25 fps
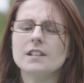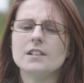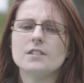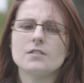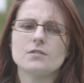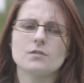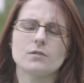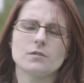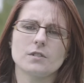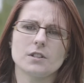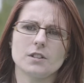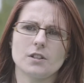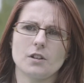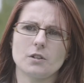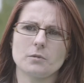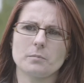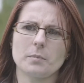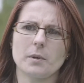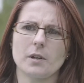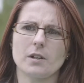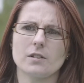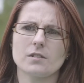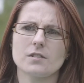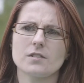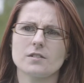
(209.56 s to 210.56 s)
to the young
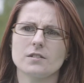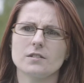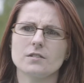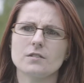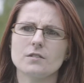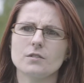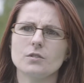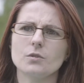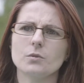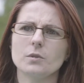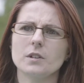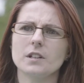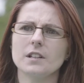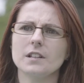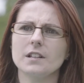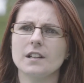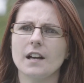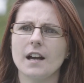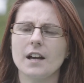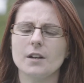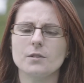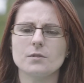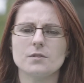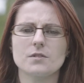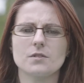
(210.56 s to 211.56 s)
person, knowing
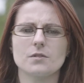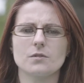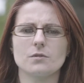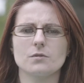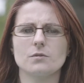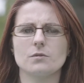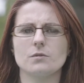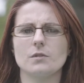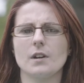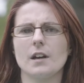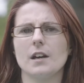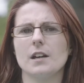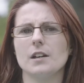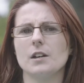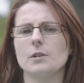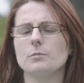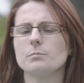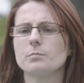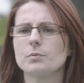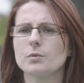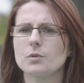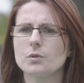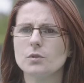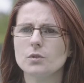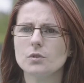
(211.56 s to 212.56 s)
how to
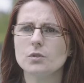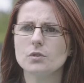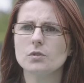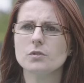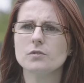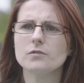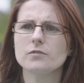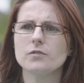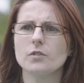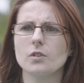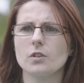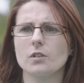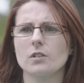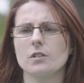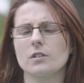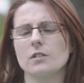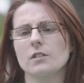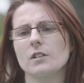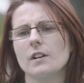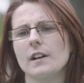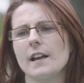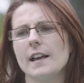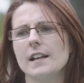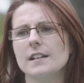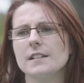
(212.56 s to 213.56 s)
improve
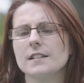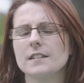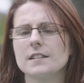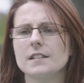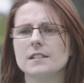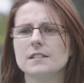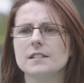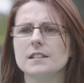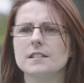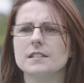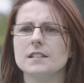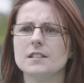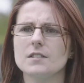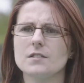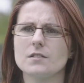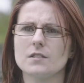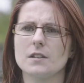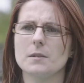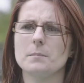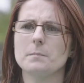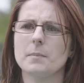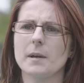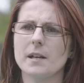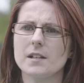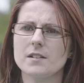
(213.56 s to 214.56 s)
or anything that needs to
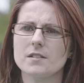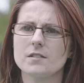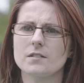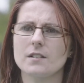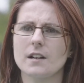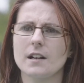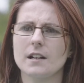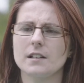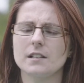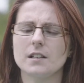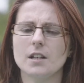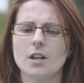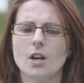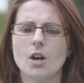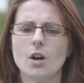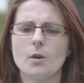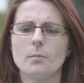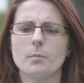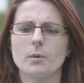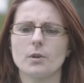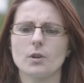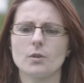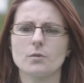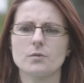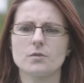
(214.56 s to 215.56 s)
get better at,
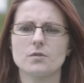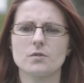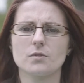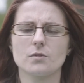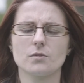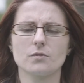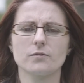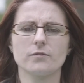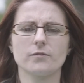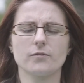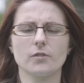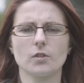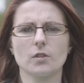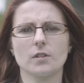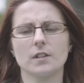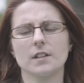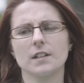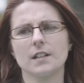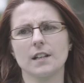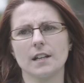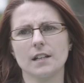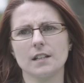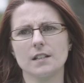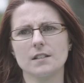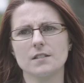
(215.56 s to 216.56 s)
but also for the
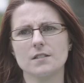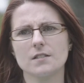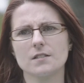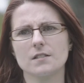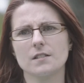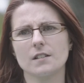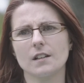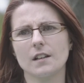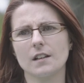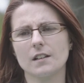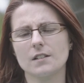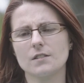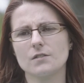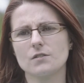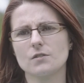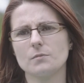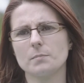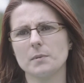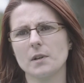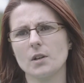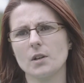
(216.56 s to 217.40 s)
guide to be